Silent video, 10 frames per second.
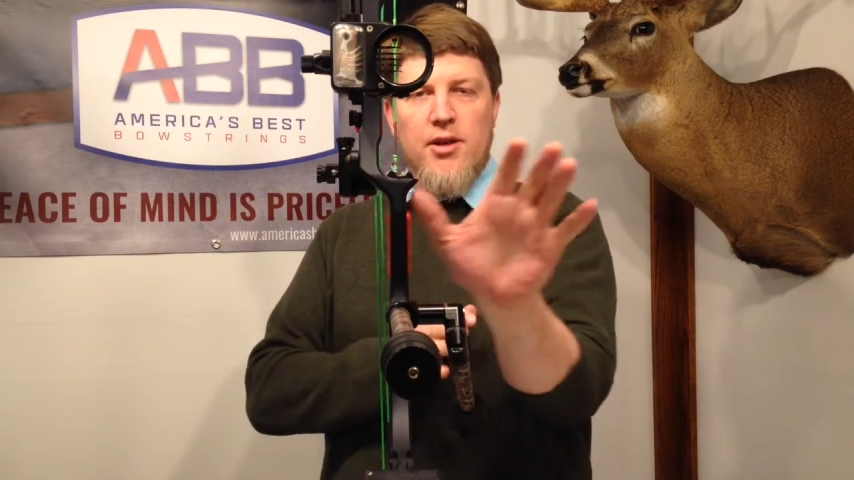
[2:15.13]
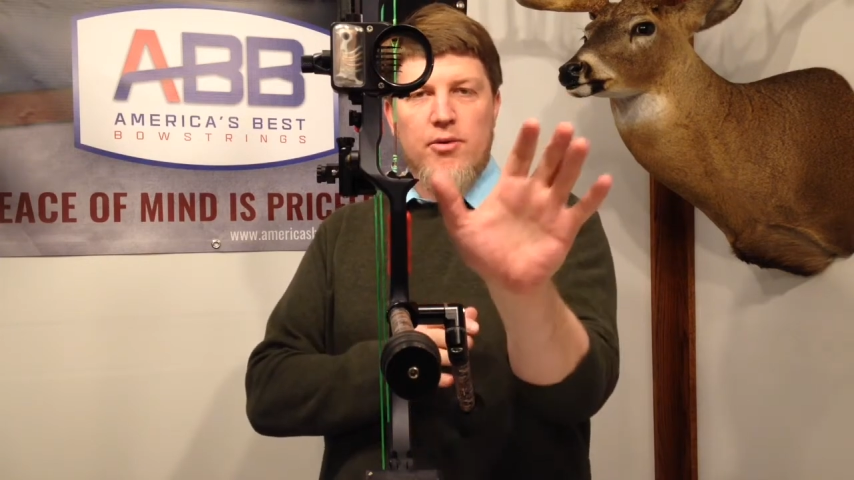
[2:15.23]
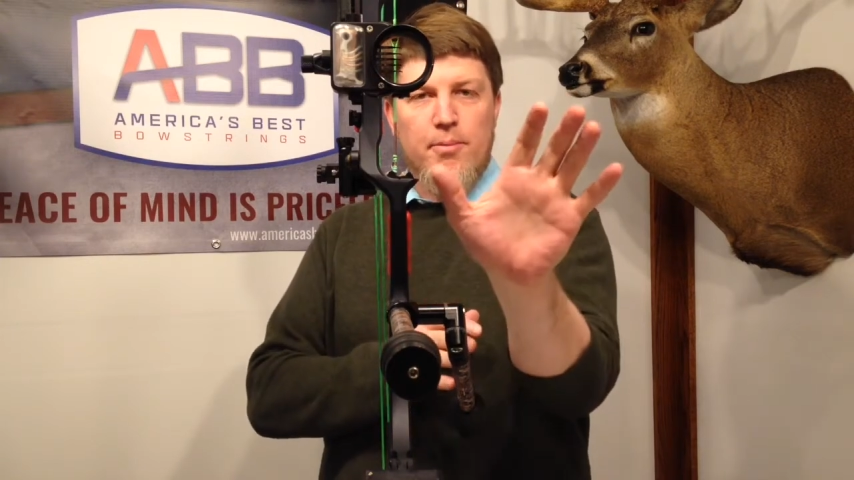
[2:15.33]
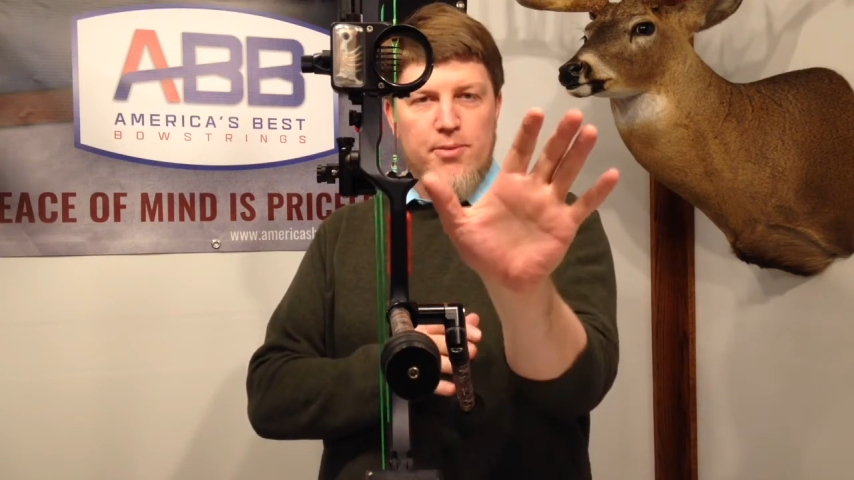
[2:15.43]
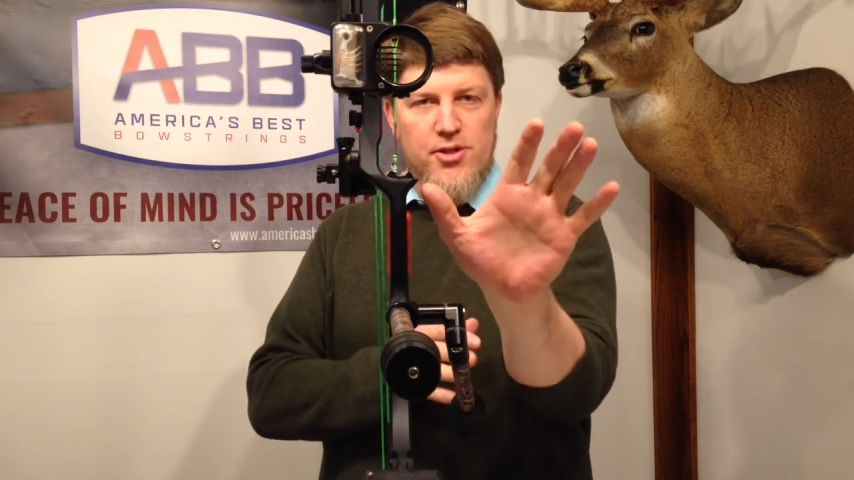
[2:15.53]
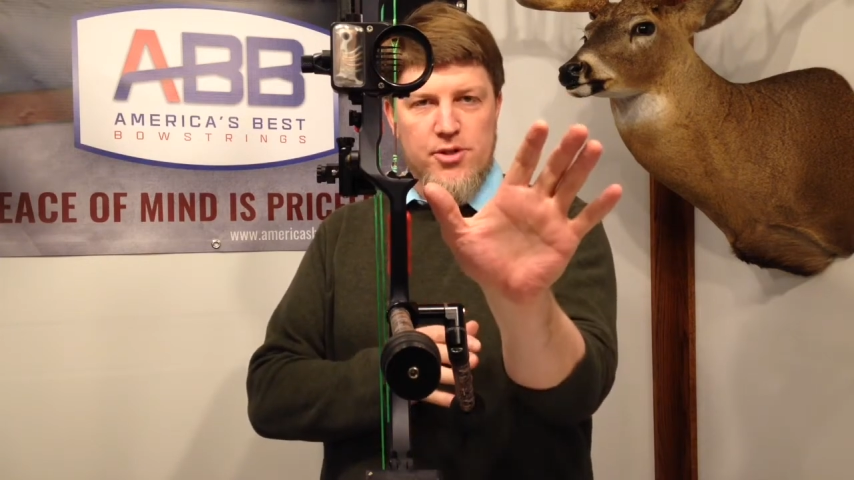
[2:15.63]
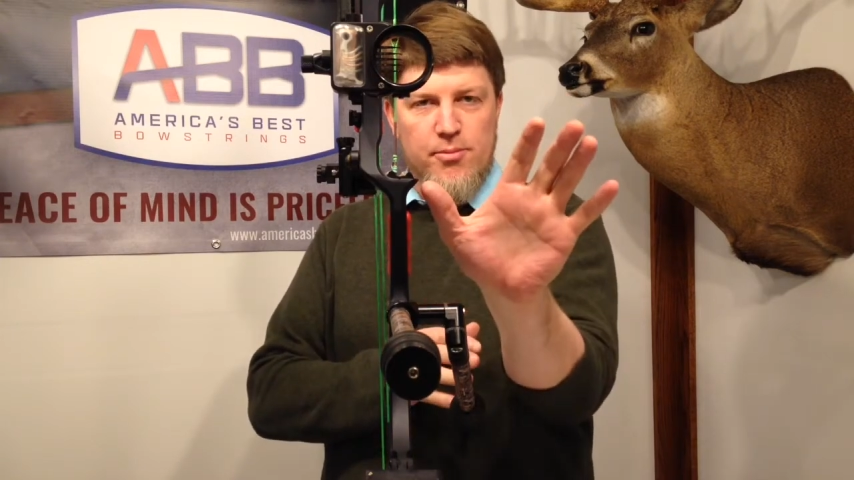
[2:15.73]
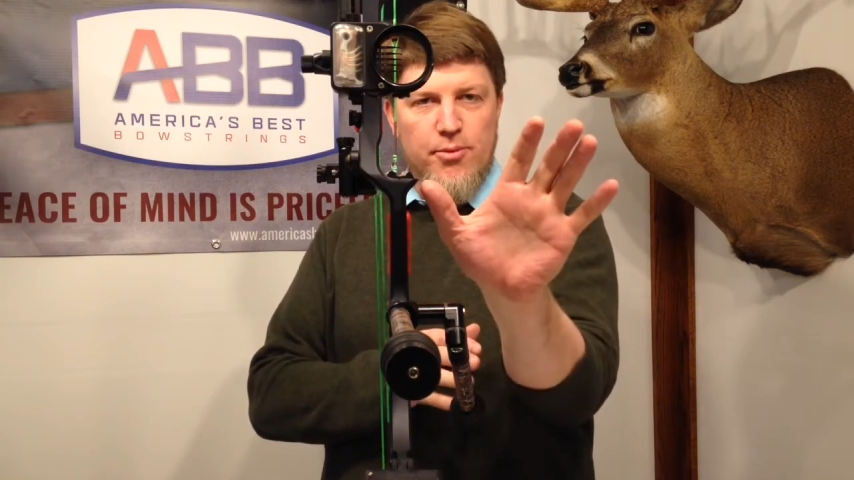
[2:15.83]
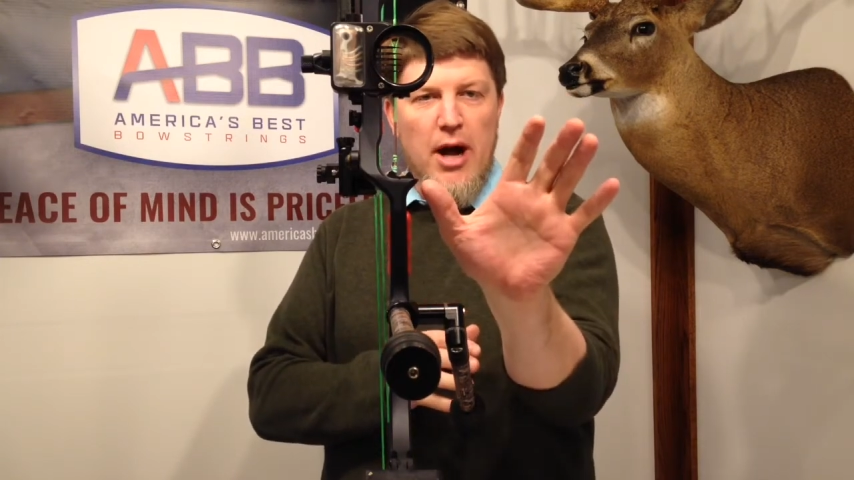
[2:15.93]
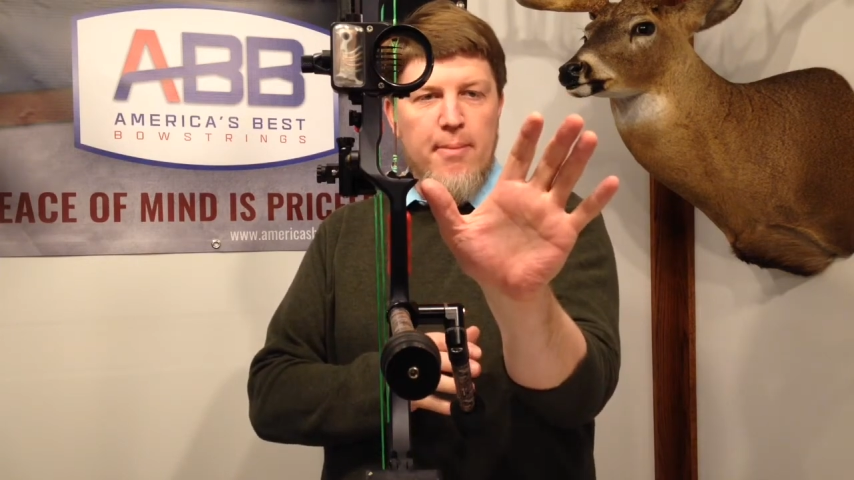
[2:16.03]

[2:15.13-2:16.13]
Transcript: get the grip position